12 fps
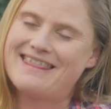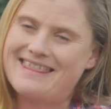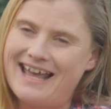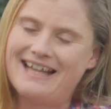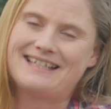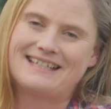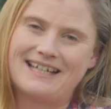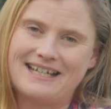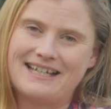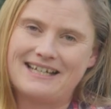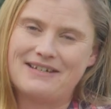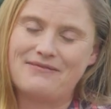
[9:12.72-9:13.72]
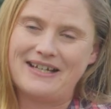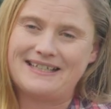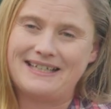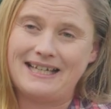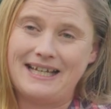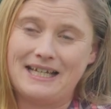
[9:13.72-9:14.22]
that started
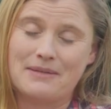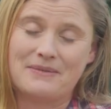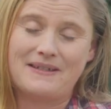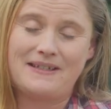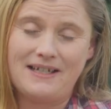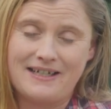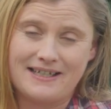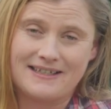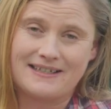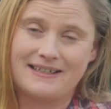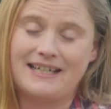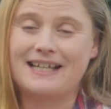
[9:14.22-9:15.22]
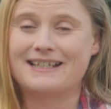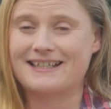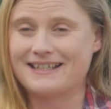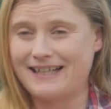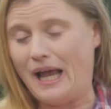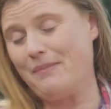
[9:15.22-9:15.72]
investigating him seriously and
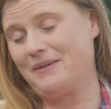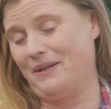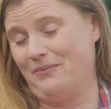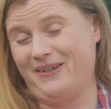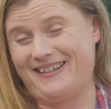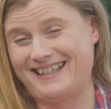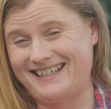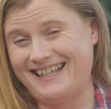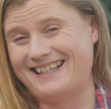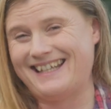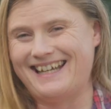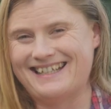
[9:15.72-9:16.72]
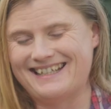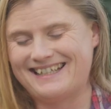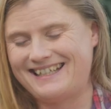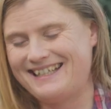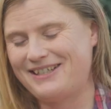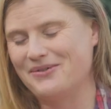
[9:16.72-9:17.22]
slapped him with a cease and
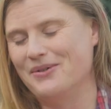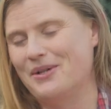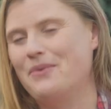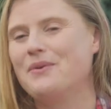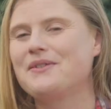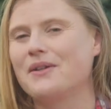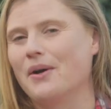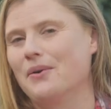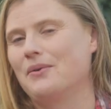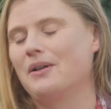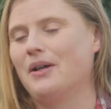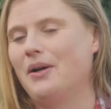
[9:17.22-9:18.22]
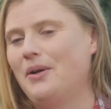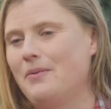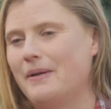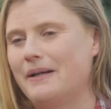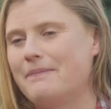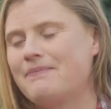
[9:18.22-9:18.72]
desist order was
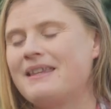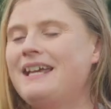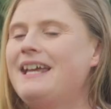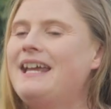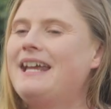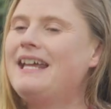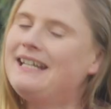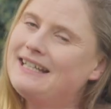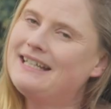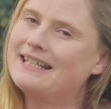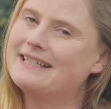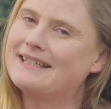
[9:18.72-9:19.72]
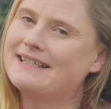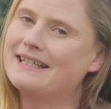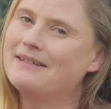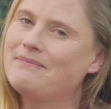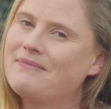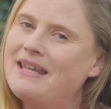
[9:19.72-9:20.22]
Oklahoma. He didn't
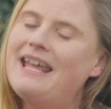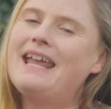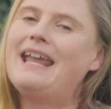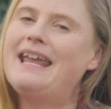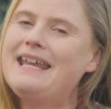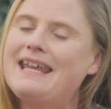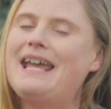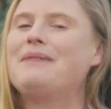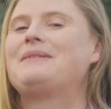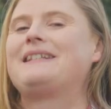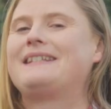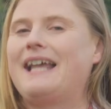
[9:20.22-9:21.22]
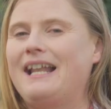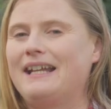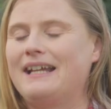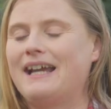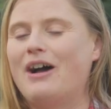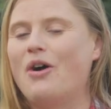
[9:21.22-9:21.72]
listen. He kept
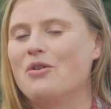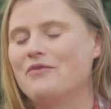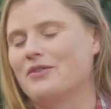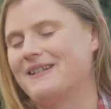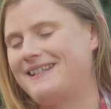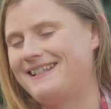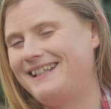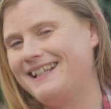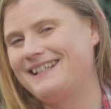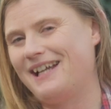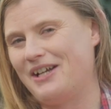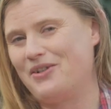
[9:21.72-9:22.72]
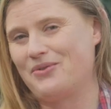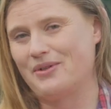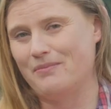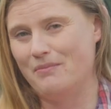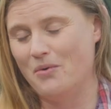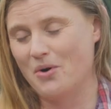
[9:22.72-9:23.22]
selling over six
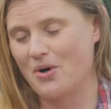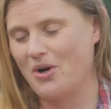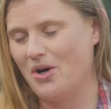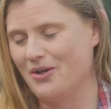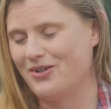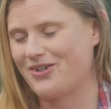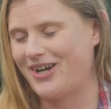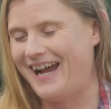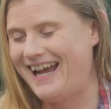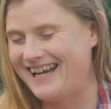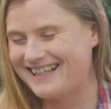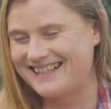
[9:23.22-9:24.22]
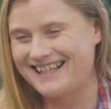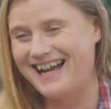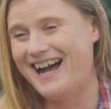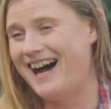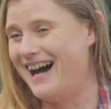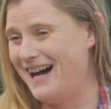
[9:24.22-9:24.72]
hundred more contracts
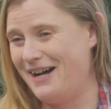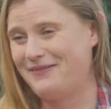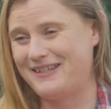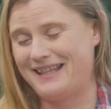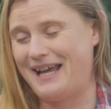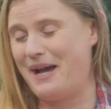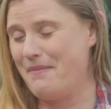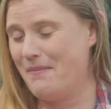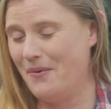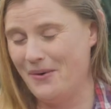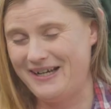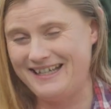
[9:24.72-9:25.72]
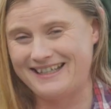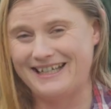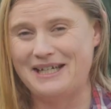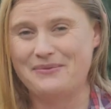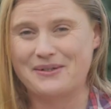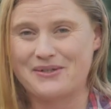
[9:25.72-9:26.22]
after that point
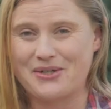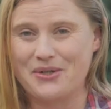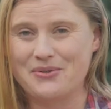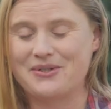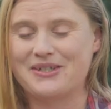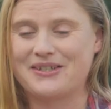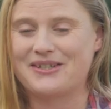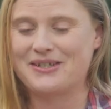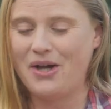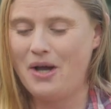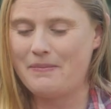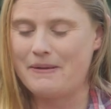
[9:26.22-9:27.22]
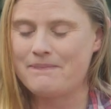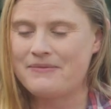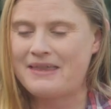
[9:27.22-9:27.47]
that he was told to stop,